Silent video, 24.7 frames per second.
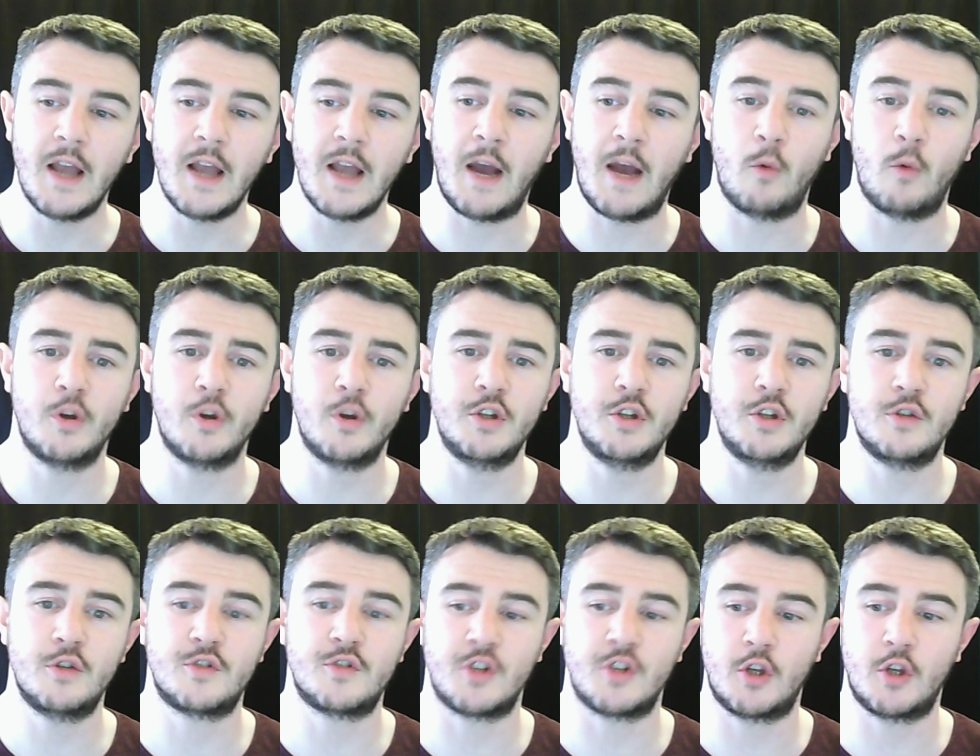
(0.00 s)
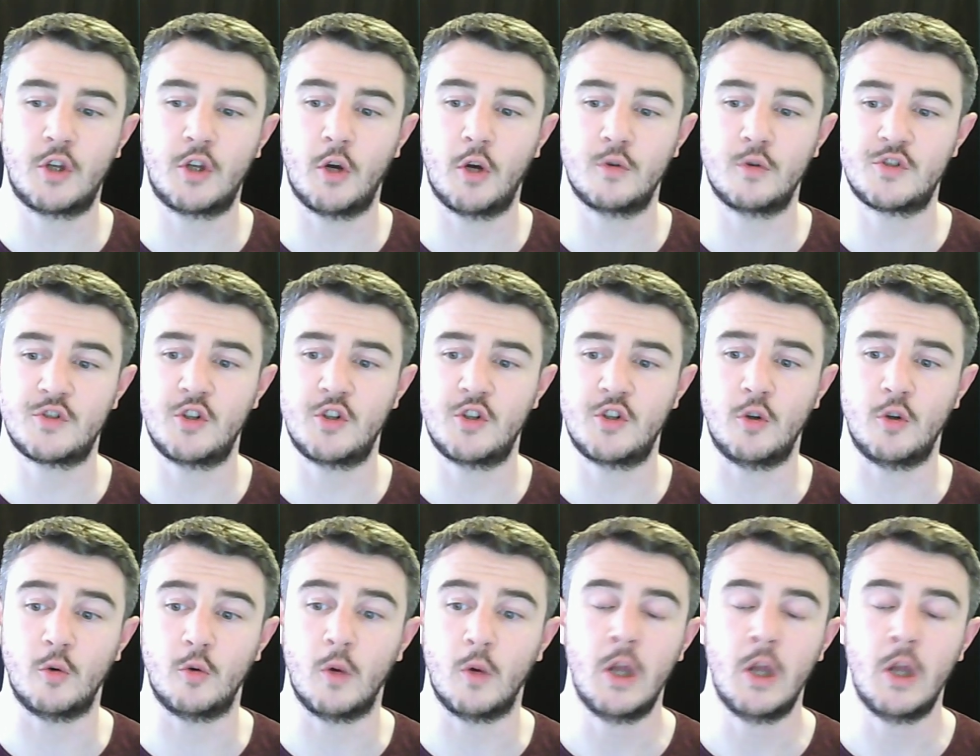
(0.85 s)
I want you to go
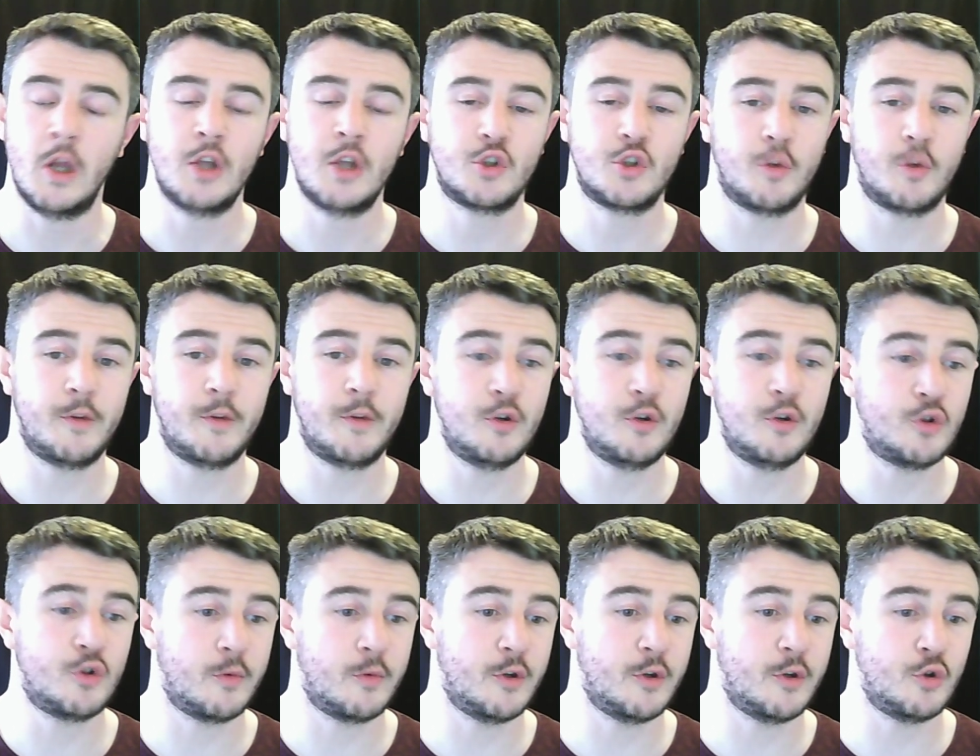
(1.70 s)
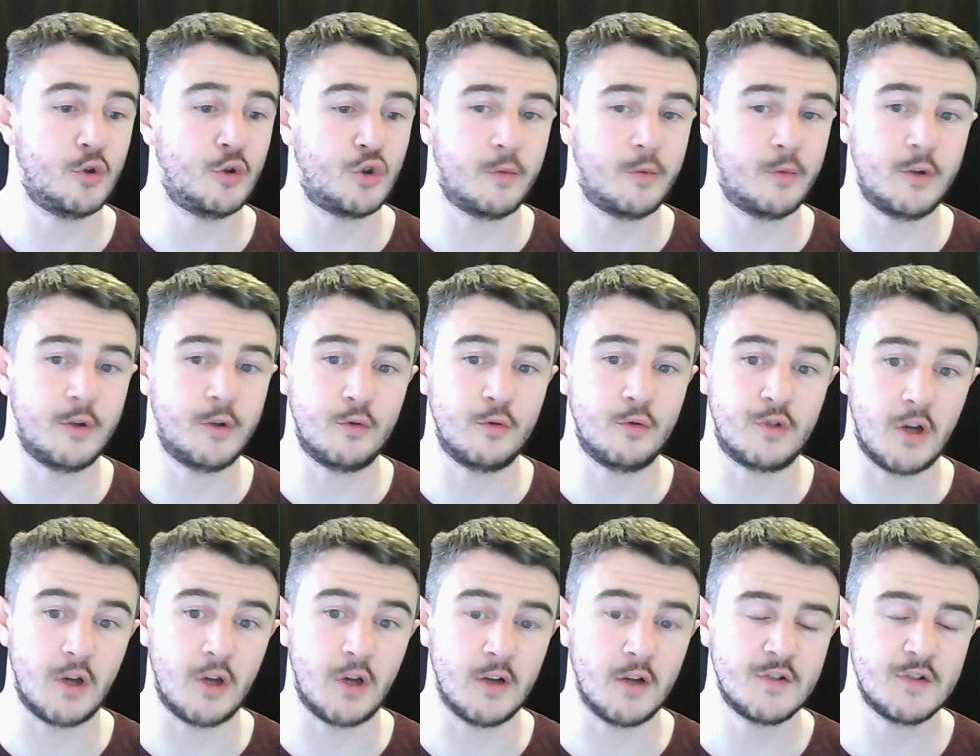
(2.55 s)
to
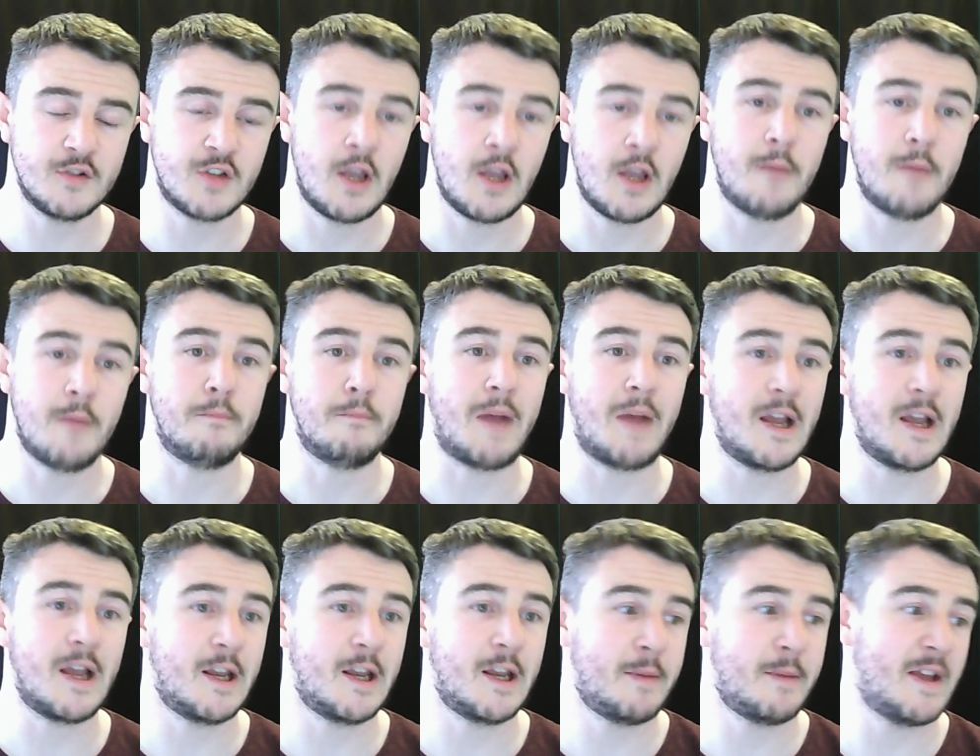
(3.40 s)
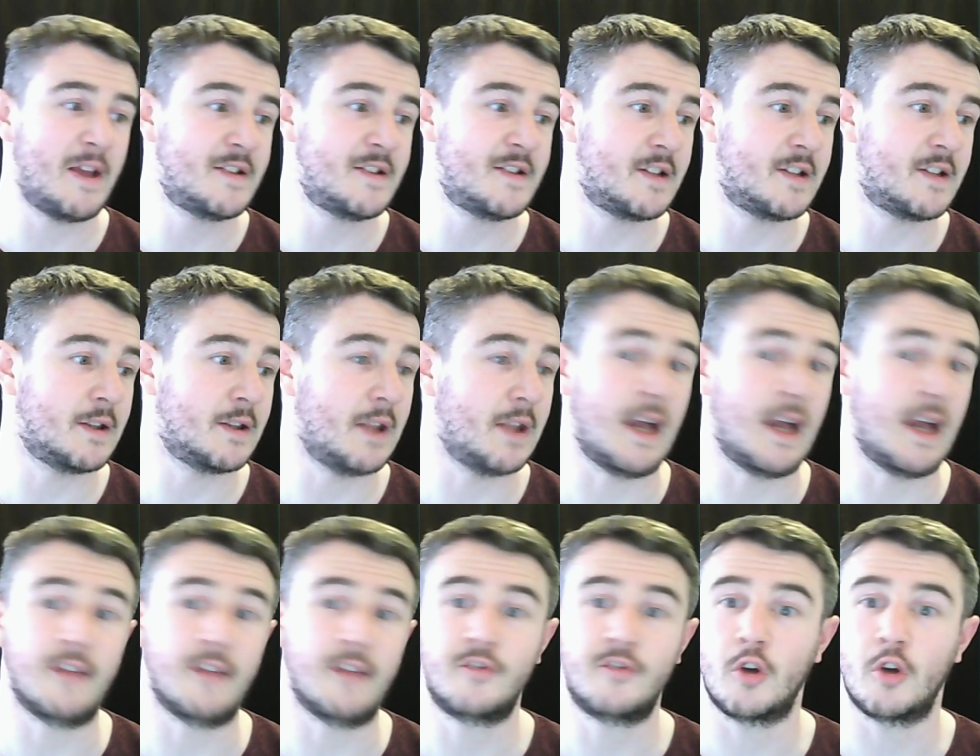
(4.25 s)

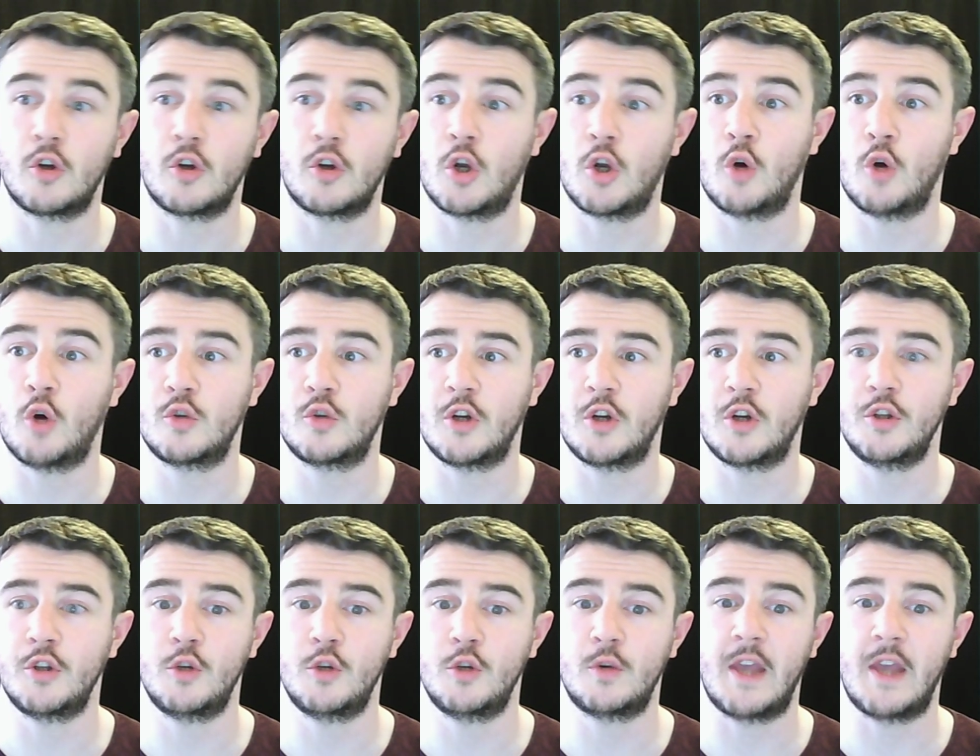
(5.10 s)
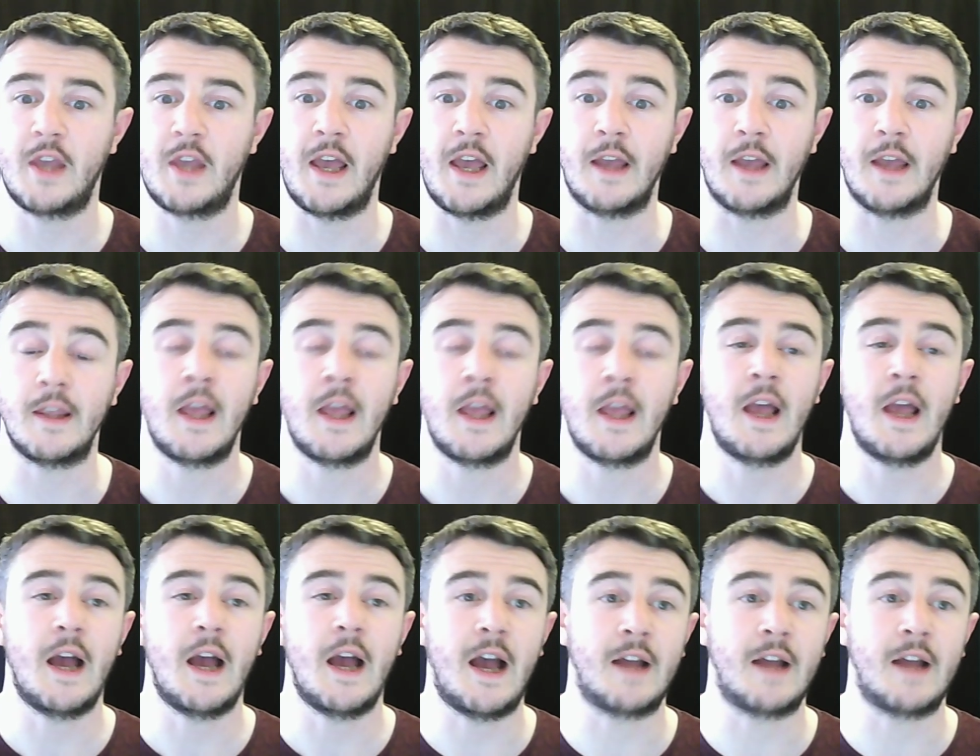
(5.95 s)
www.myanimatedlife.co.uk
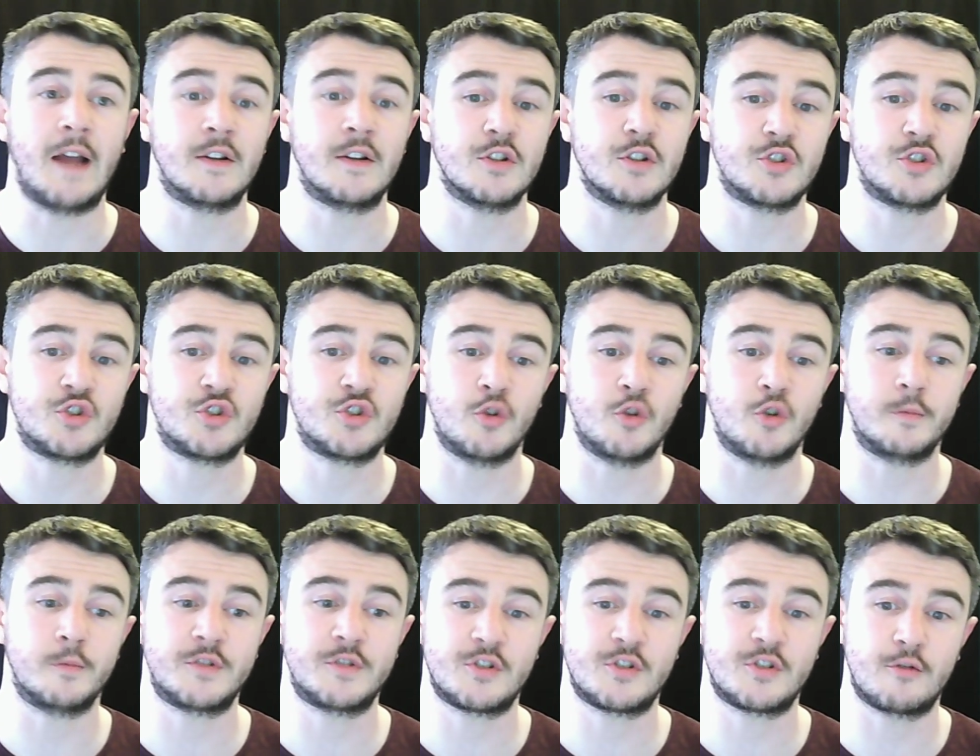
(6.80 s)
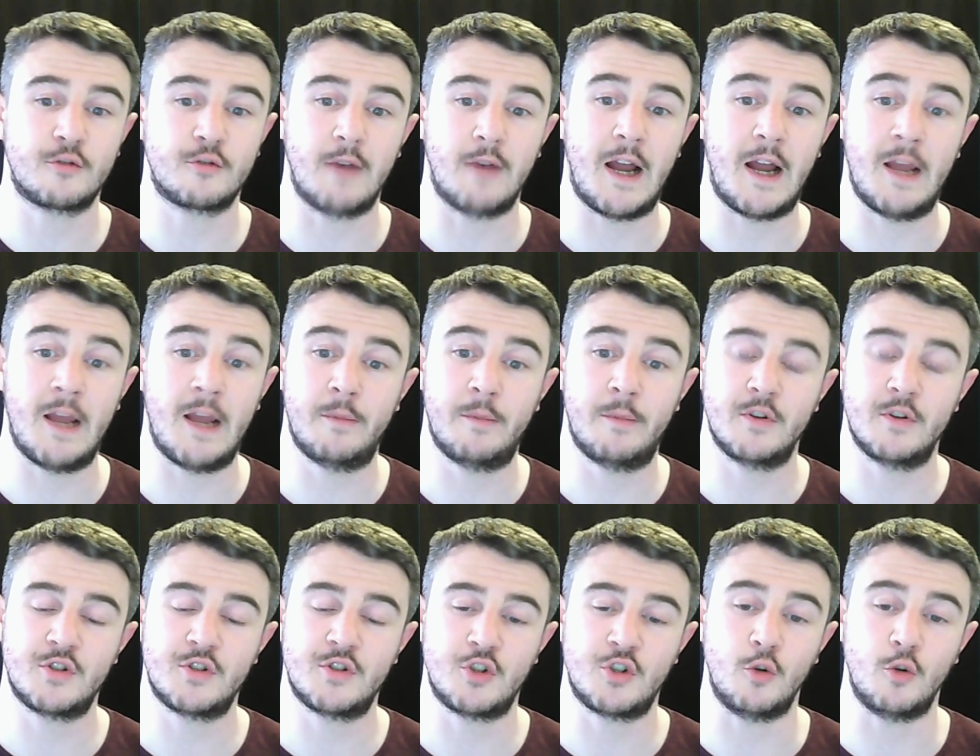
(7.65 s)
and
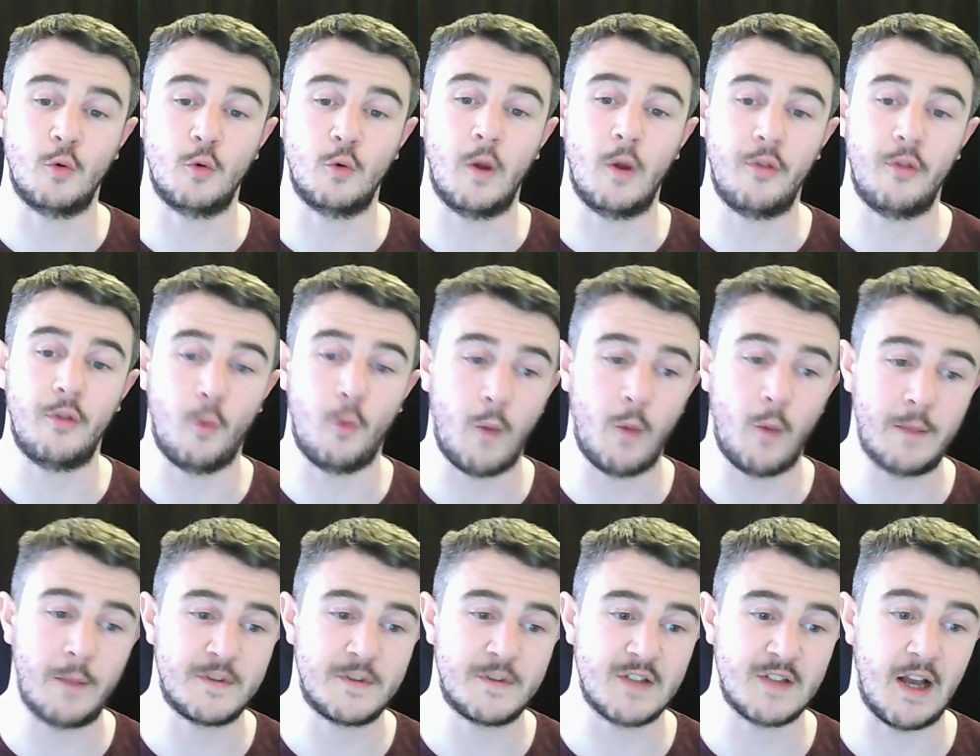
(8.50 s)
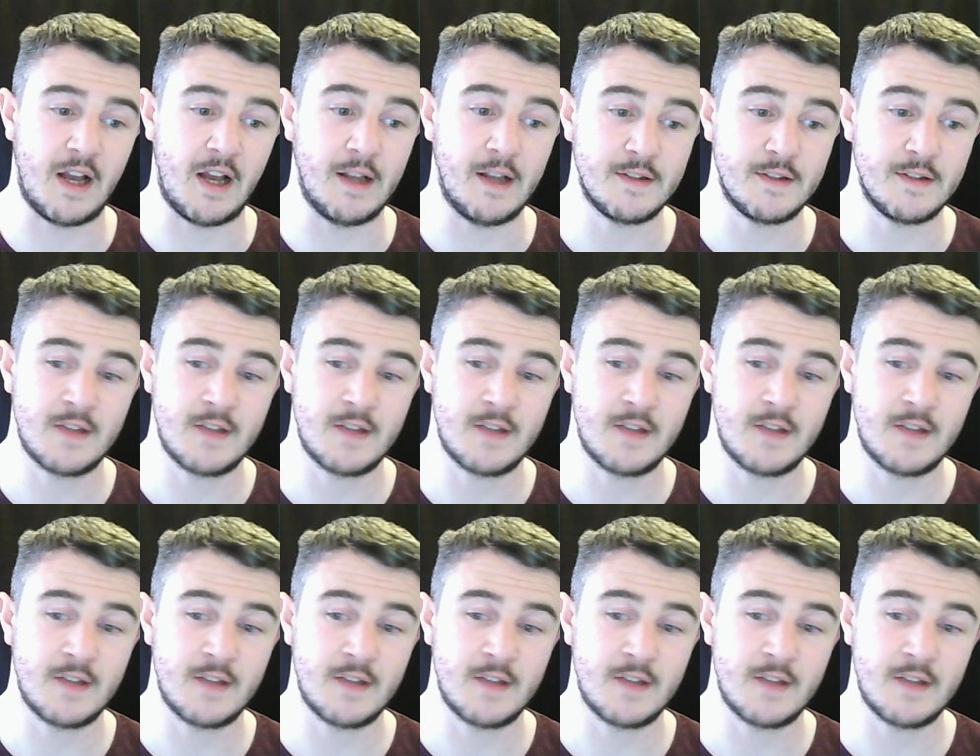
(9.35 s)
subscribe to the website.